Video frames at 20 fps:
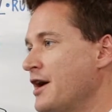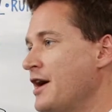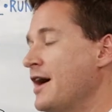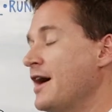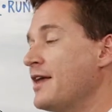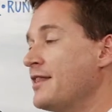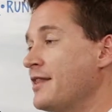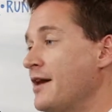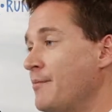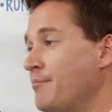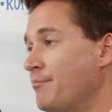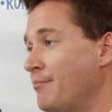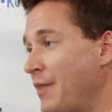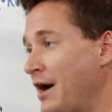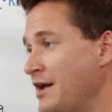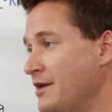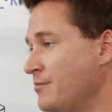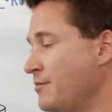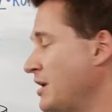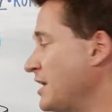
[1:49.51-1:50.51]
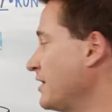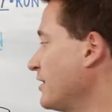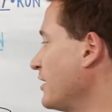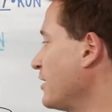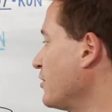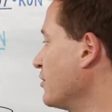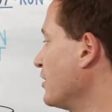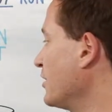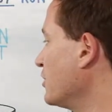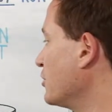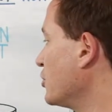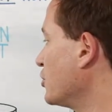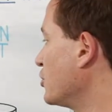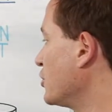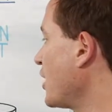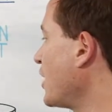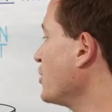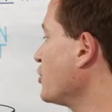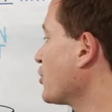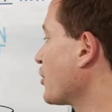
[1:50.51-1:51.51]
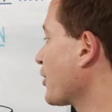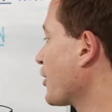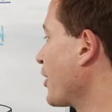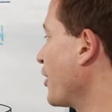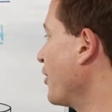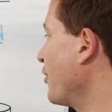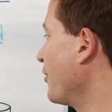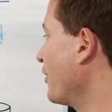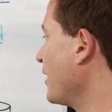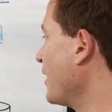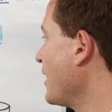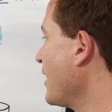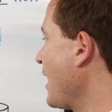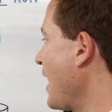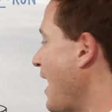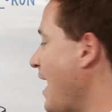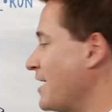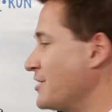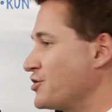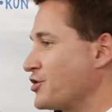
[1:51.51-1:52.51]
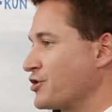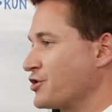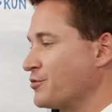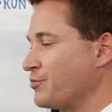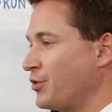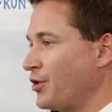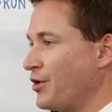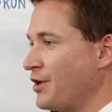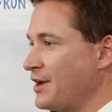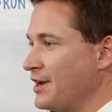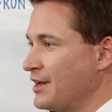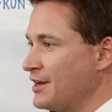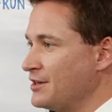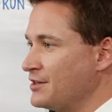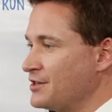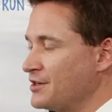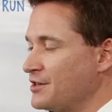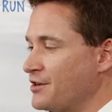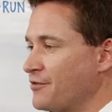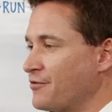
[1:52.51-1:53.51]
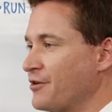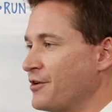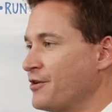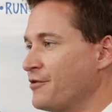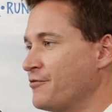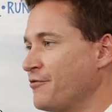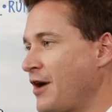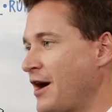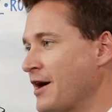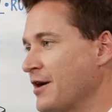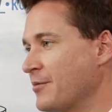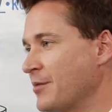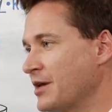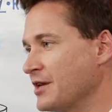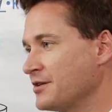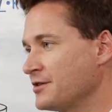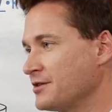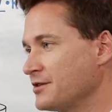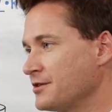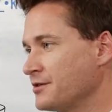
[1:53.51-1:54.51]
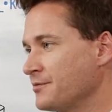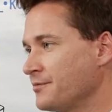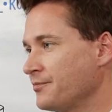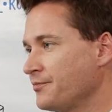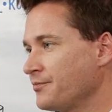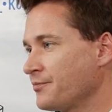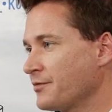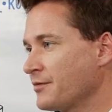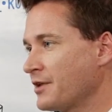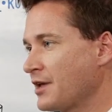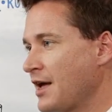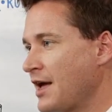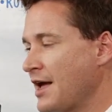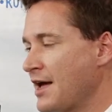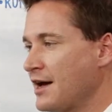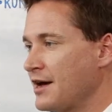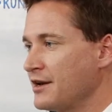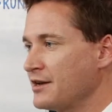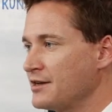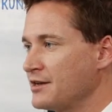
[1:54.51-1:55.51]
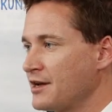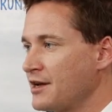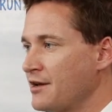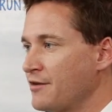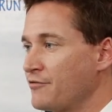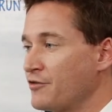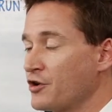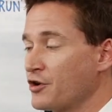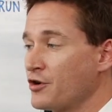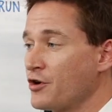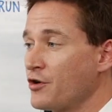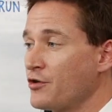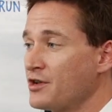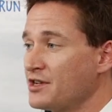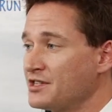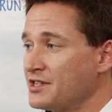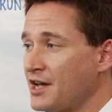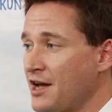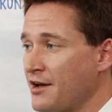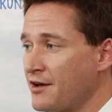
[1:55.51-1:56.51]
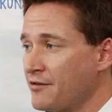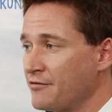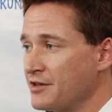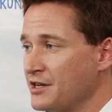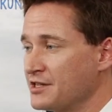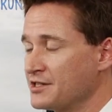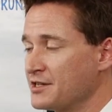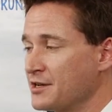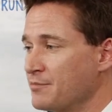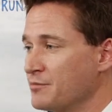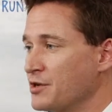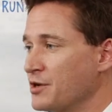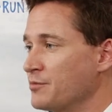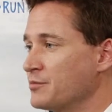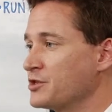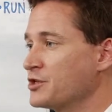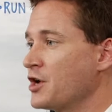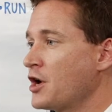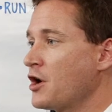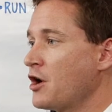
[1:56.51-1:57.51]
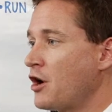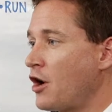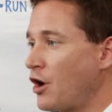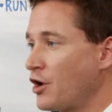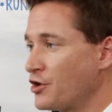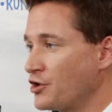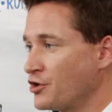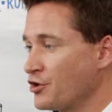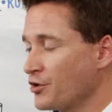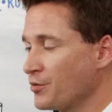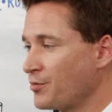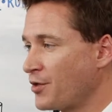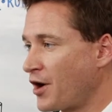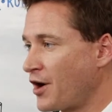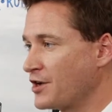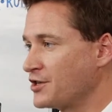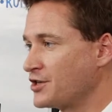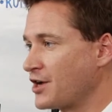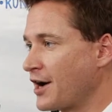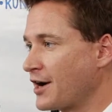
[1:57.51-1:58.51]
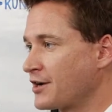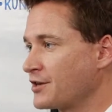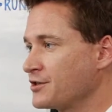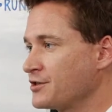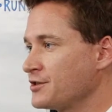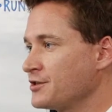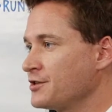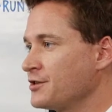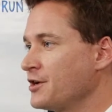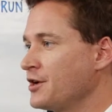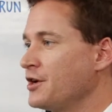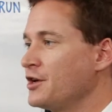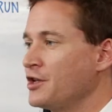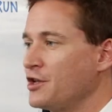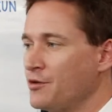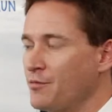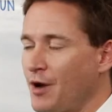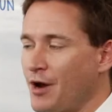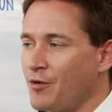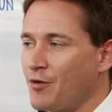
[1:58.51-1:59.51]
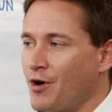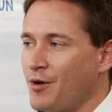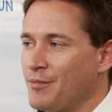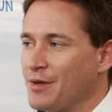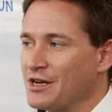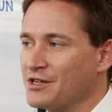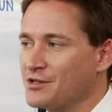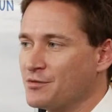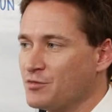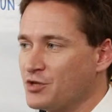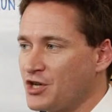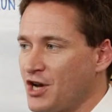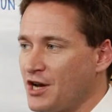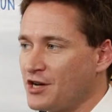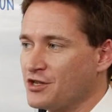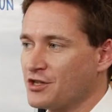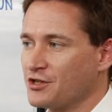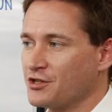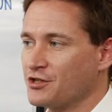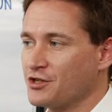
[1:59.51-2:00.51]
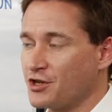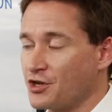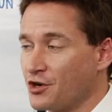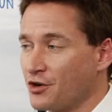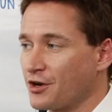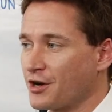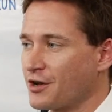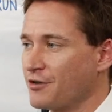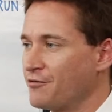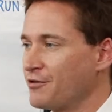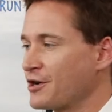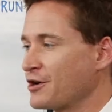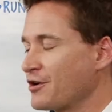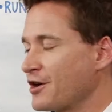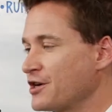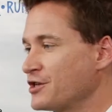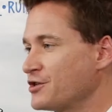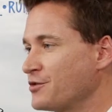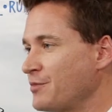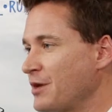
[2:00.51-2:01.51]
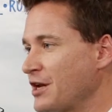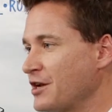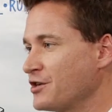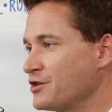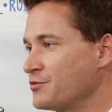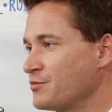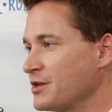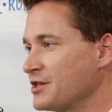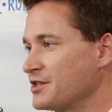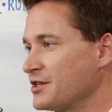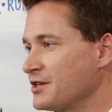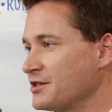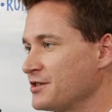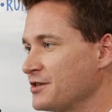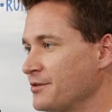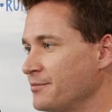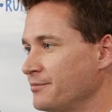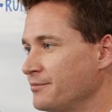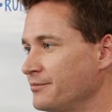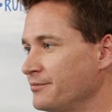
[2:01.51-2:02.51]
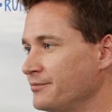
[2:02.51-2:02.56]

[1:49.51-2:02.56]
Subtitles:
And that might mean that you need to change your code as you're deploying it to different environments. And if you're noticing any of these symptoms on your projects, you might want to make some changes to your configuration management system.